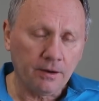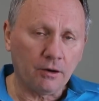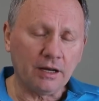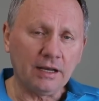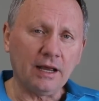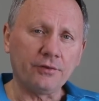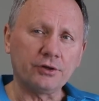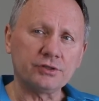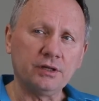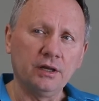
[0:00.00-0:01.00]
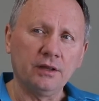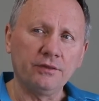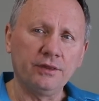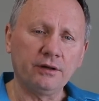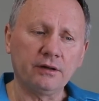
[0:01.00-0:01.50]
All right, now
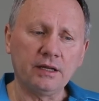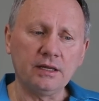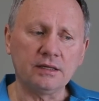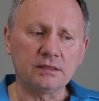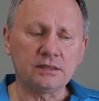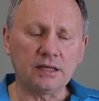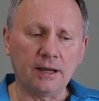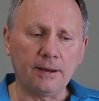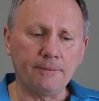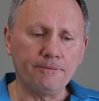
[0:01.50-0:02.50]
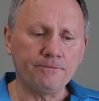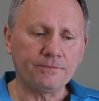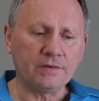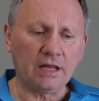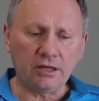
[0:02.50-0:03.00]
there is
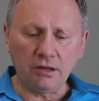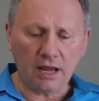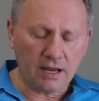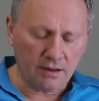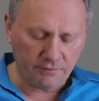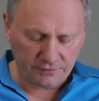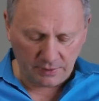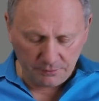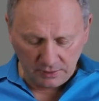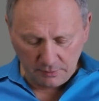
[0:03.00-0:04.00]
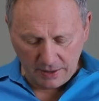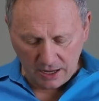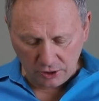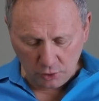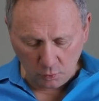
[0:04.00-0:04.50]
like you have something
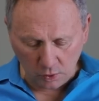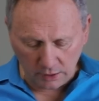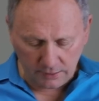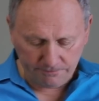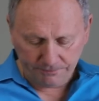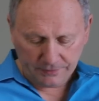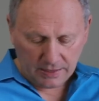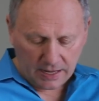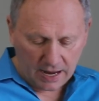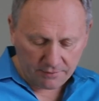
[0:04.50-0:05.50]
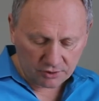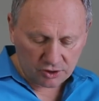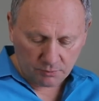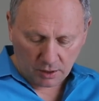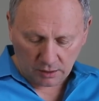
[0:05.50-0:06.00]
about you want to have a
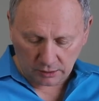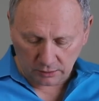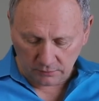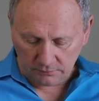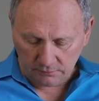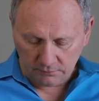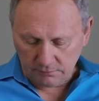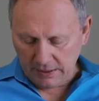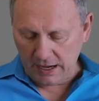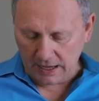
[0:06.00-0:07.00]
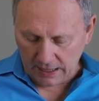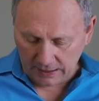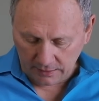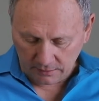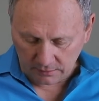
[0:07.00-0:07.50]
smaller
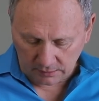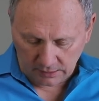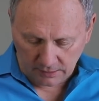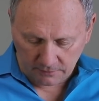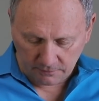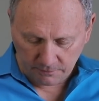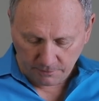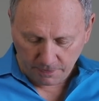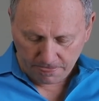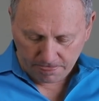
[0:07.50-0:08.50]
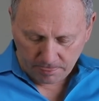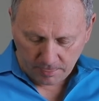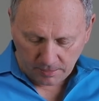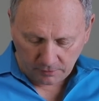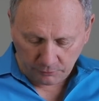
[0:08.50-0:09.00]
behind, all right,
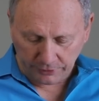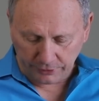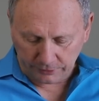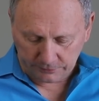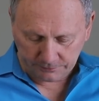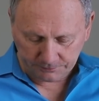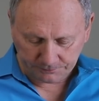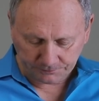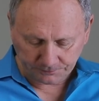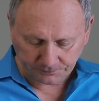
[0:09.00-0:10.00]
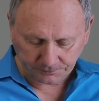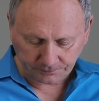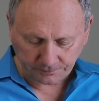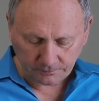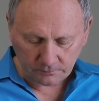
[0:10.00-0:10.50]
rear.
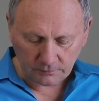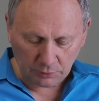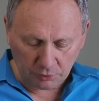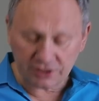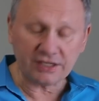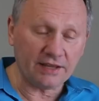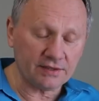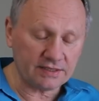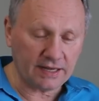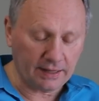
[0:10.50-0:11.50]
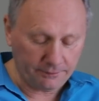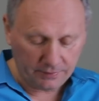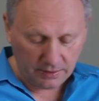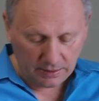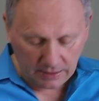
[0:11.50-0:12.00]
I want to stay the same.
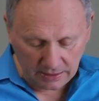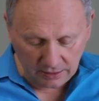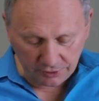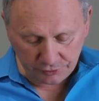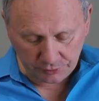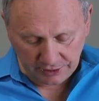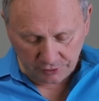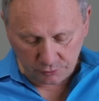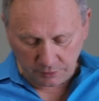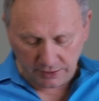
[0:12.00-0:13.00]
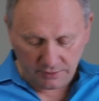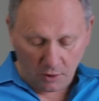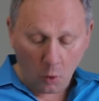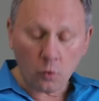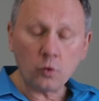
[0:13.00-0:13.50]
And it also deals
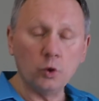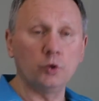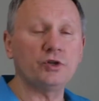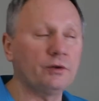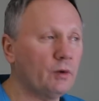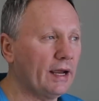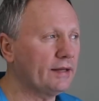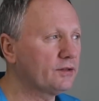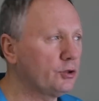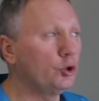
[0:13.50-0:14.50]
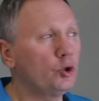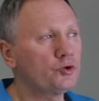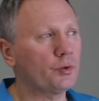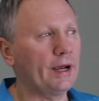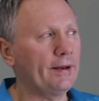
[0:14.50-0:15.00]
with losing weight, to
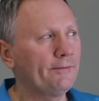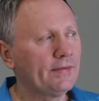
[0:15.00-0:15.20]
lose weight.